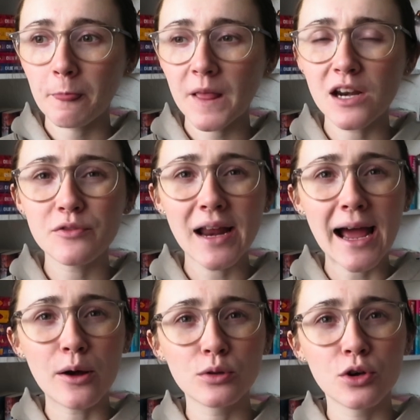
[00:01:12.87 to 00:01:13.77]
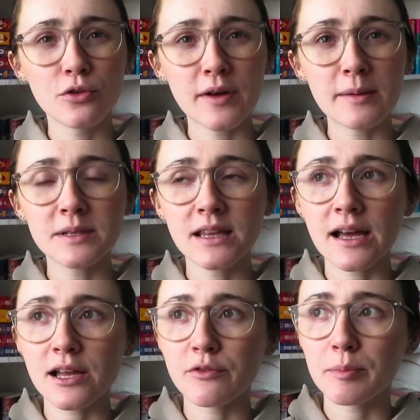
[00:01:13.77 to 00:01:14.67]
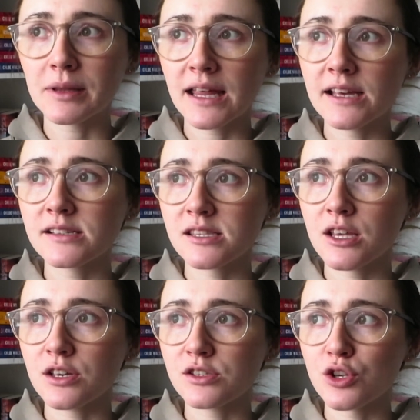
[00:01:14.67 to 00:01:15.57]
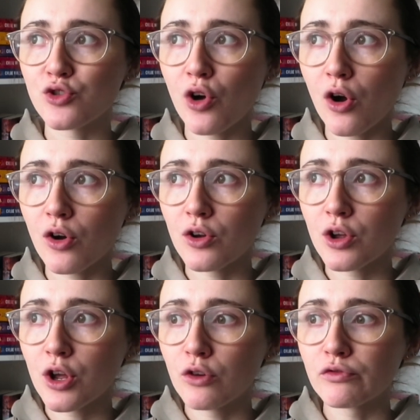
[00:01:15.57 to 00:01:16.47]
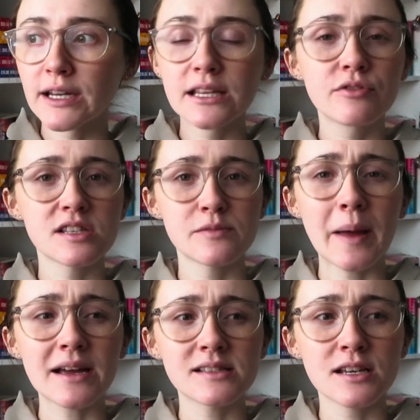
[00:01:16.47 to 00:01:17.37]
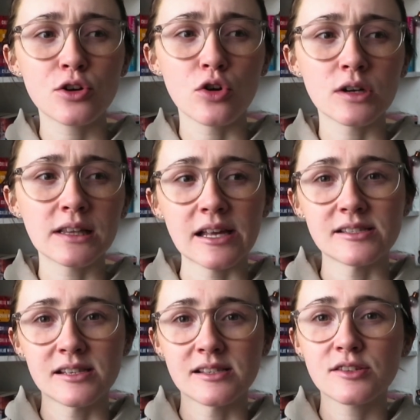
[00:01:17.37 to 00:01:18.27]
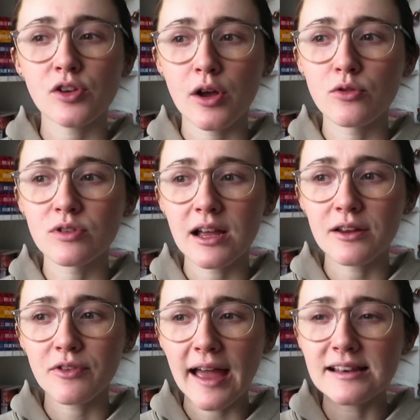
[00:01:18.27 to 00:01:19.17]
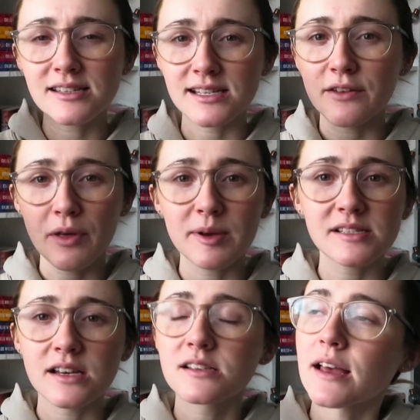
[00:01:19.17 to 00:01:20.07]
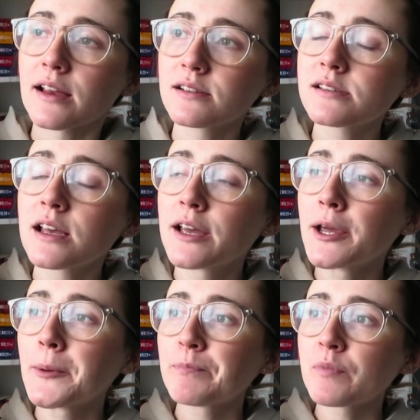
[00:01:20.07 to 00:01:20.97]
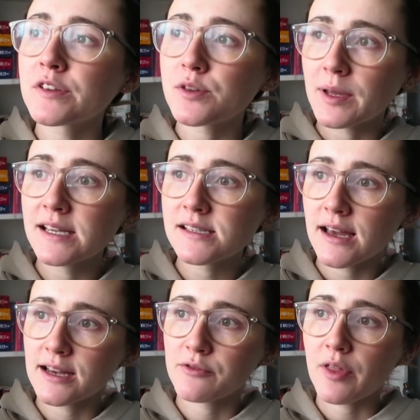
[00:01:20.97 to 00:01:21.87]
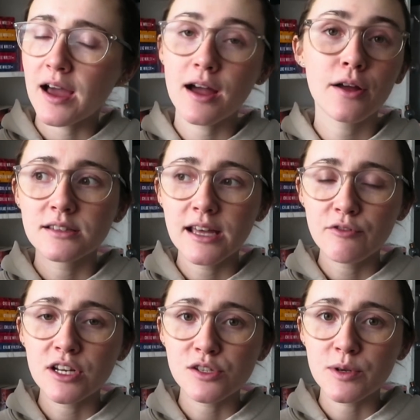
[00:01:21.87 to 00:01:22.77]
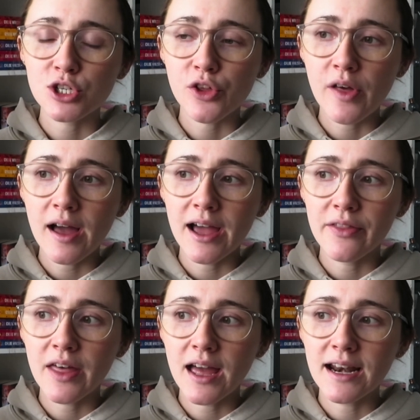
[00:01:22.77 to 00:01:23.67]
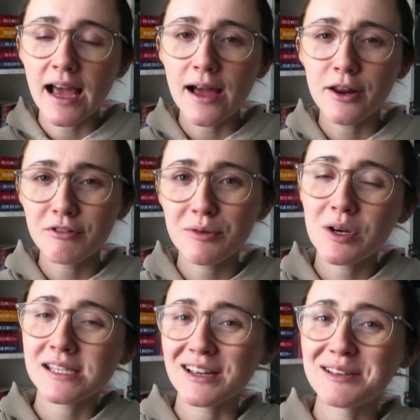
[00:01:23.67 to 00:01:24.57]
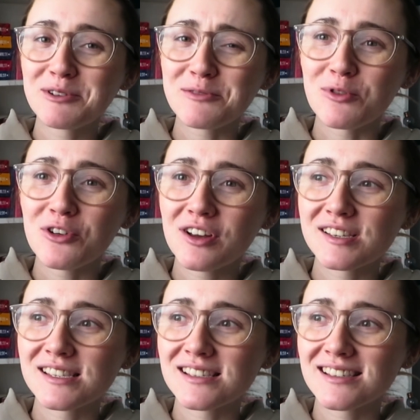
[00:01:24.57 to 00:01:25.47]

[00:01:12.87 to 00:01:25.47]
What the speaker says: kind of an outlaw family, like of a place that's not really respected or classed as its own kind of entity, if that makes any sense. So he's the head of that. They run into each other, and then I don't really want to tell you much more because